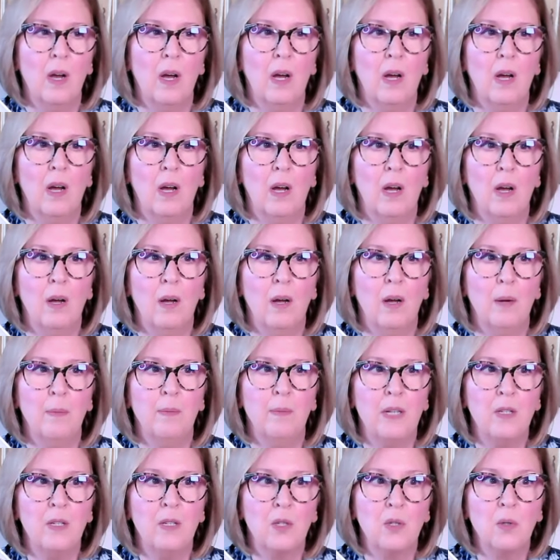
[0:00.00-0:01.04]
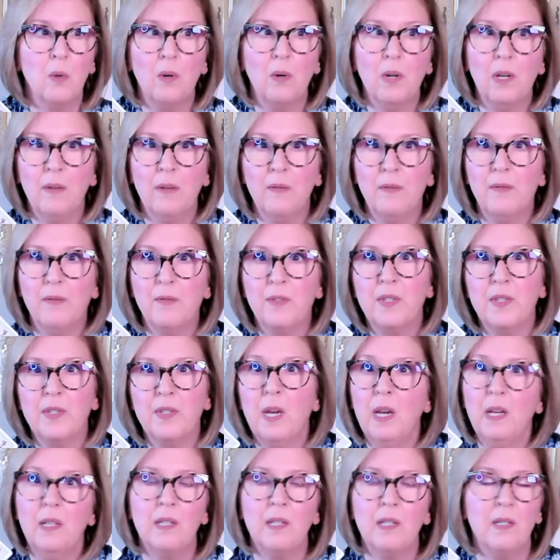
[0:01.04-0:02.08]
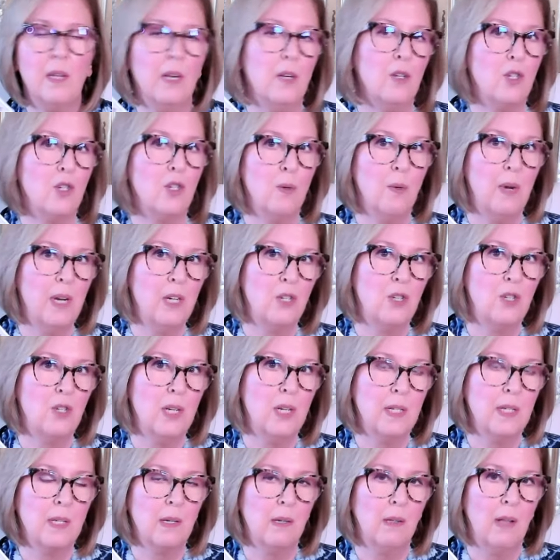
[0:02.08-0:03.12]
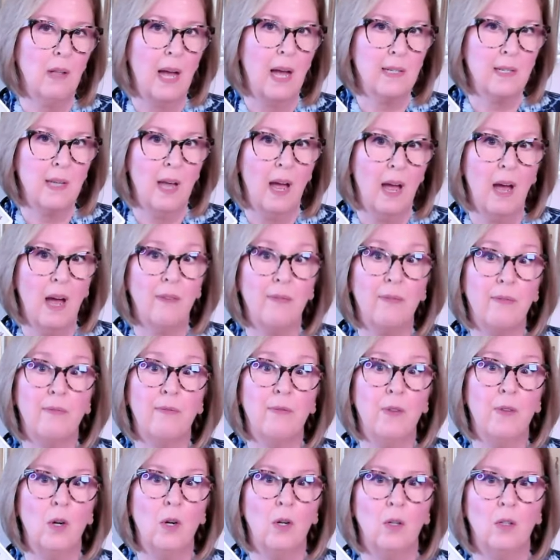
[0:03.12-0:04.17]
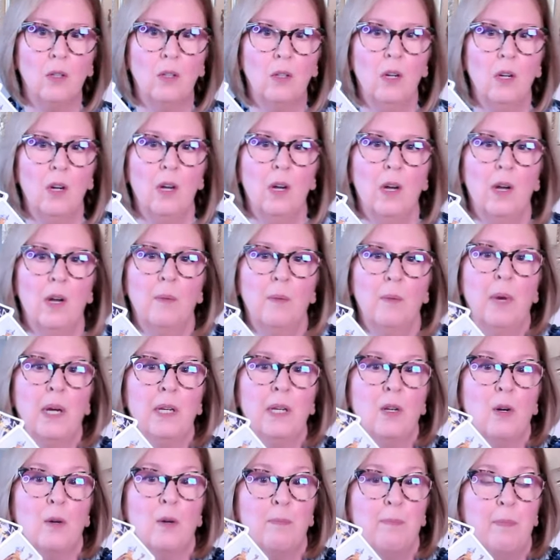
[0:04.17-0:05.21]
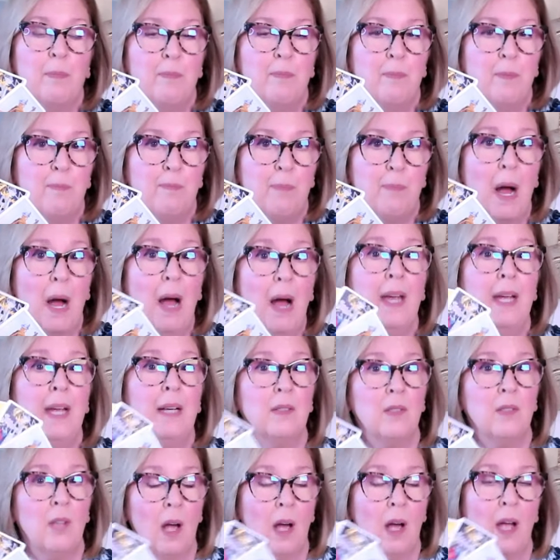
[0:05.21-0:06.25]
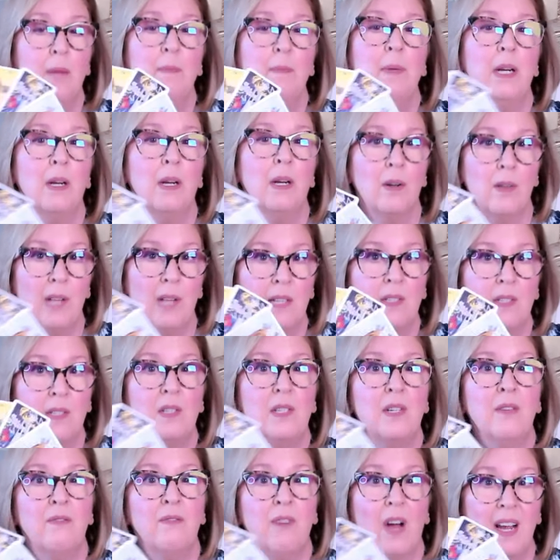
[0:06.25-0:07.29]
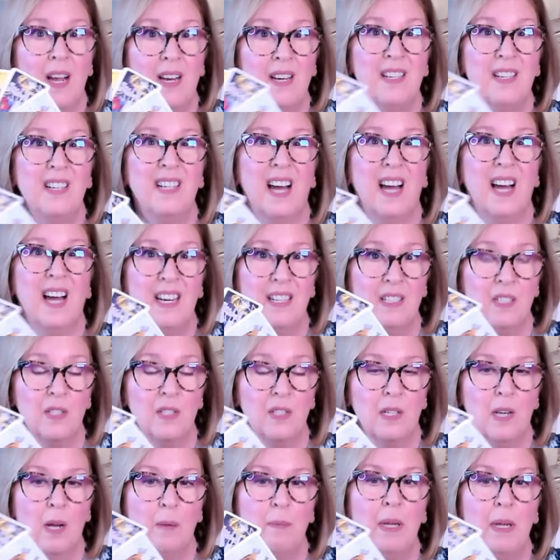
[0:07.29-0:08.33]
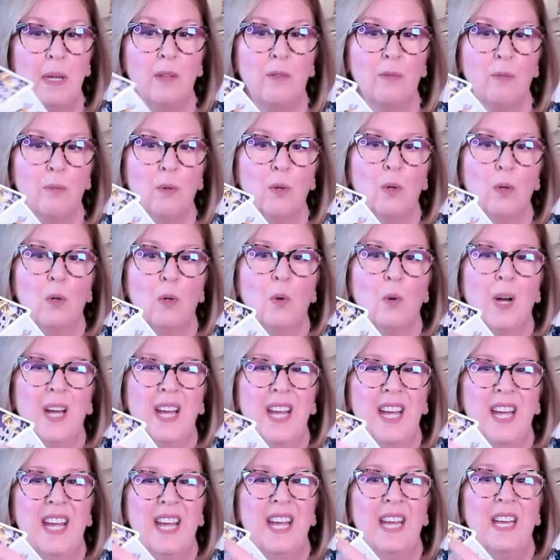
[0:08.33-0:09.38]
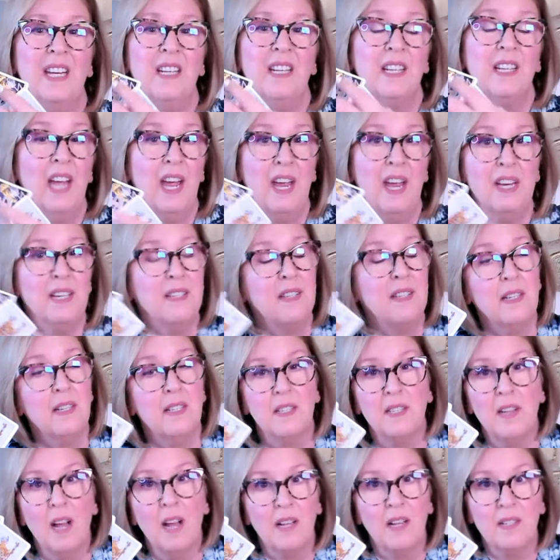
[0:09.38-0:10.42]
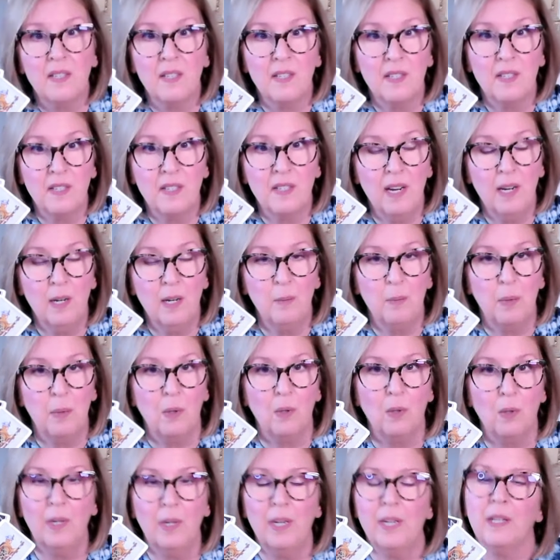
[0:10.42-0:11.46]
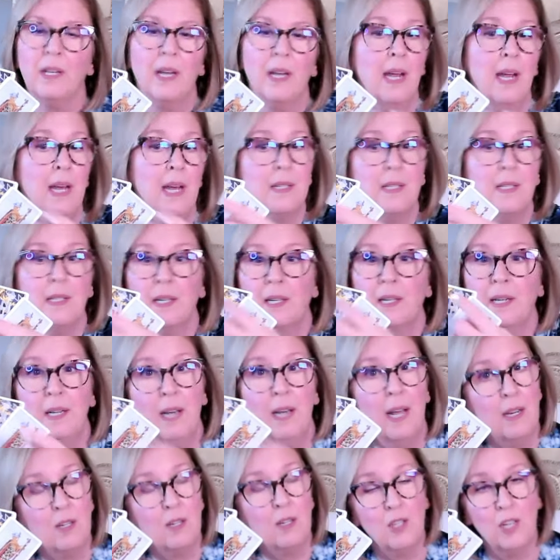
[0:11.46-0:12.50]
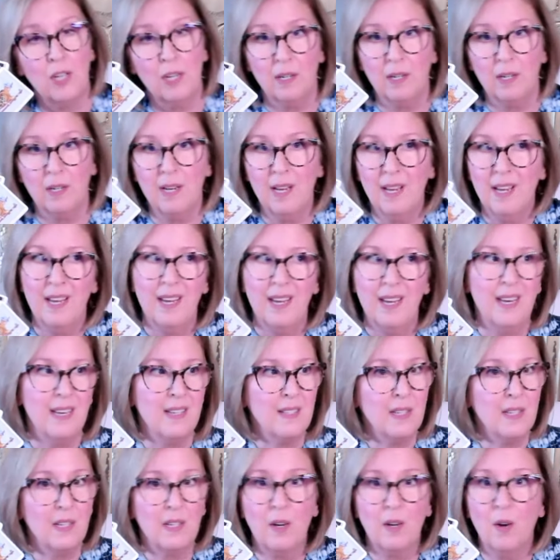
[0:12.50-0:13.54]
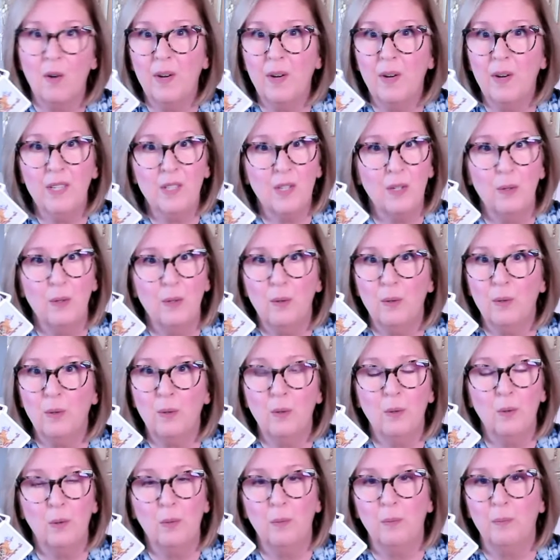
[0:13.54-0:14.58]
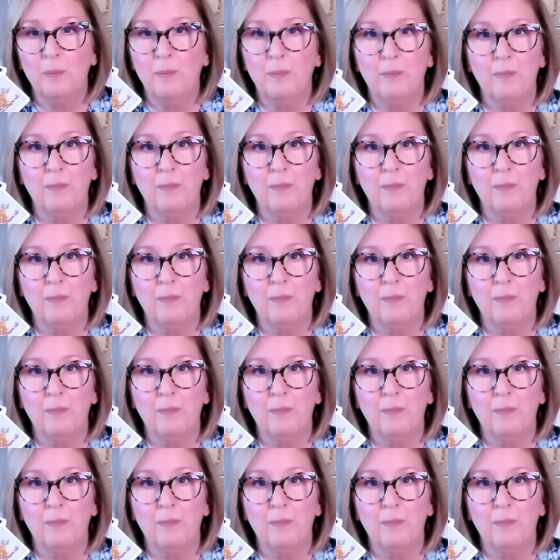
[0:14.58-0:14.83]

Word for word: Um, that's sort of seeing the situation as glass half full, but you're buying time here. That's divine guidance coming through in case it's not sustainable, in case the connection isn't going to